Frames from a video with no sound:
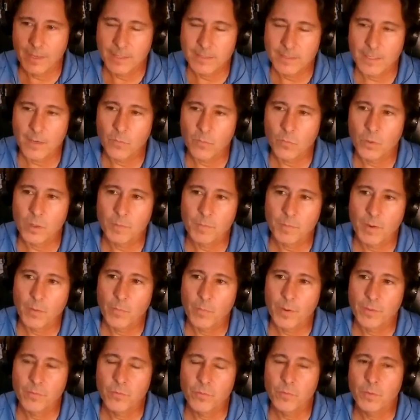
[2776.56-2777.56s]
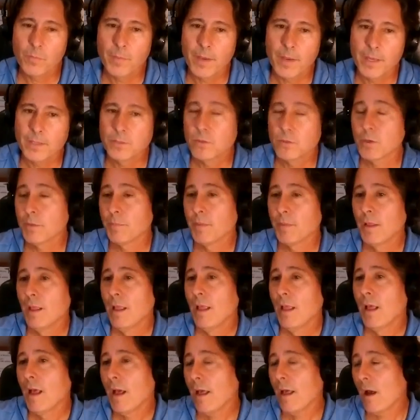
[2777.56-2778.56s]
I work my way through the manuscript.
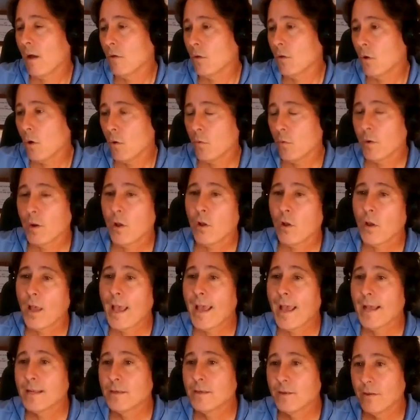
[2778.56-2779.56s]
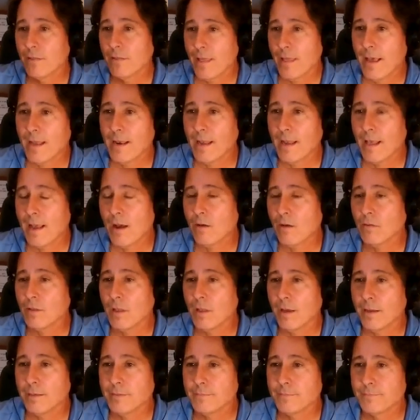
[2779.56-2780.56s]
I'll go and I'll add to that
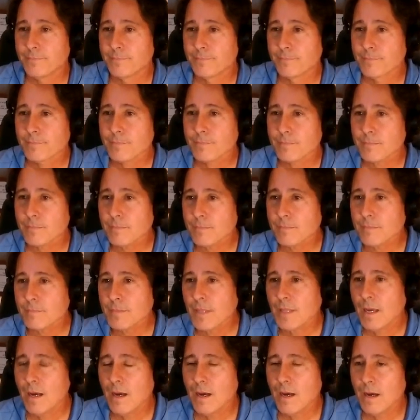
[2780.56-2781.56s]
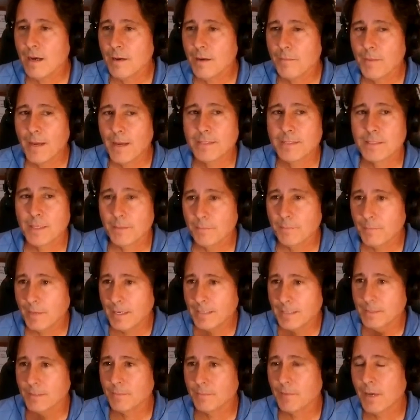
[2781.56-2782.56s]
outline as I'm
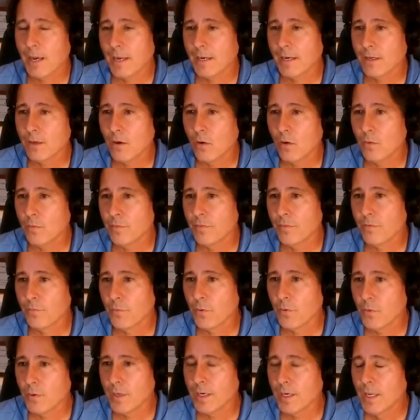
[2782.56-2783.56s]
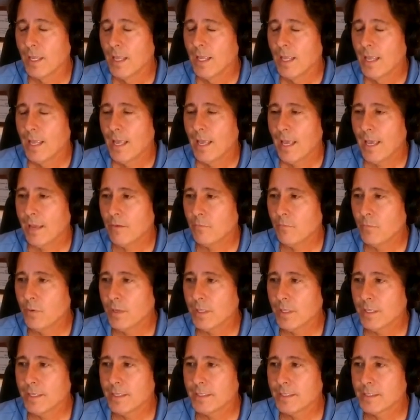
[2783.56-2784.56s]
kind of going through it. And
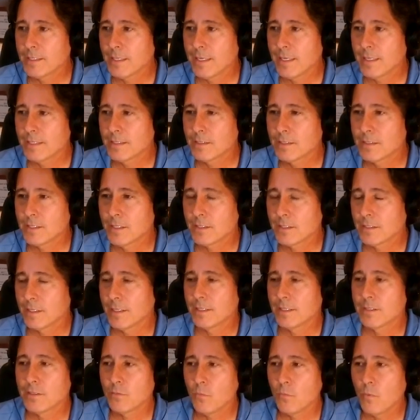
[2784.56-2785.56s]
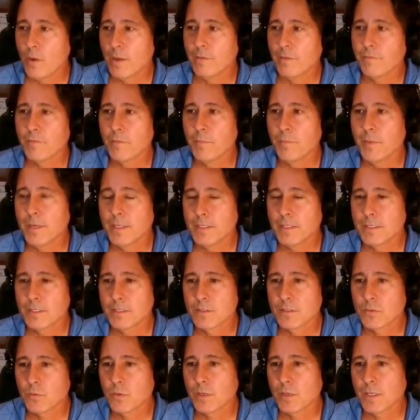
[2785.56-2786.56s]
really, it's a way for me to
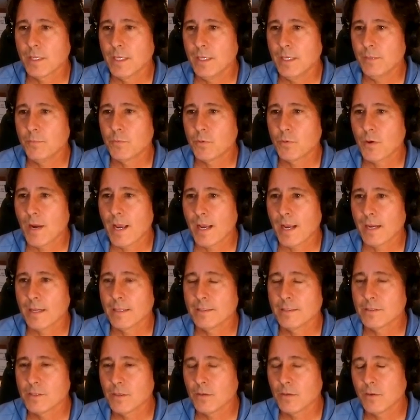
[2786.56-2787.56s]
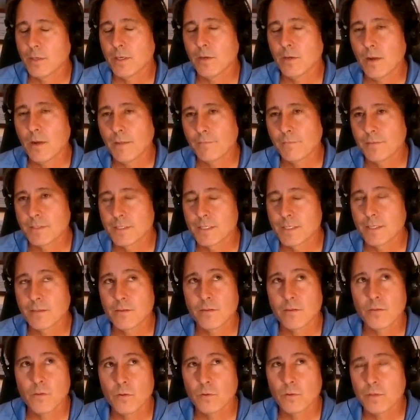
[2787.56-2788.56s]
just sort of keep track, and so I don't have to sit
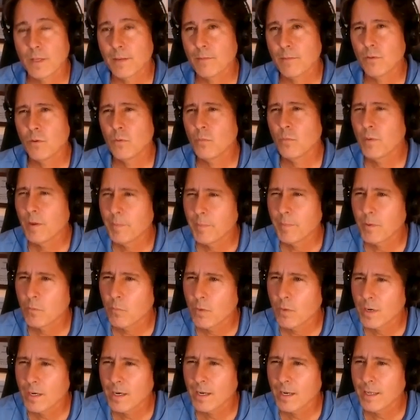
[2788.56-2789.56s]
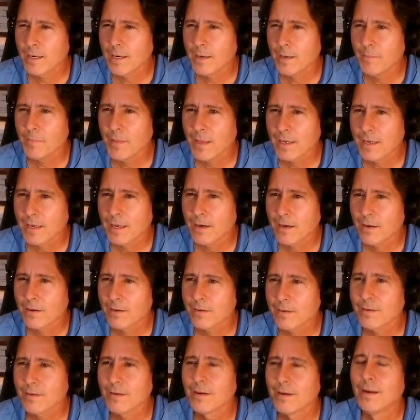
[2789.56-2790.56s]
there the whole time going, wait a minute, what did I name that
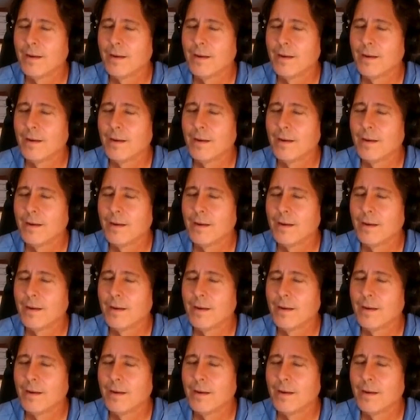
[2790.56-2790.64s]
character?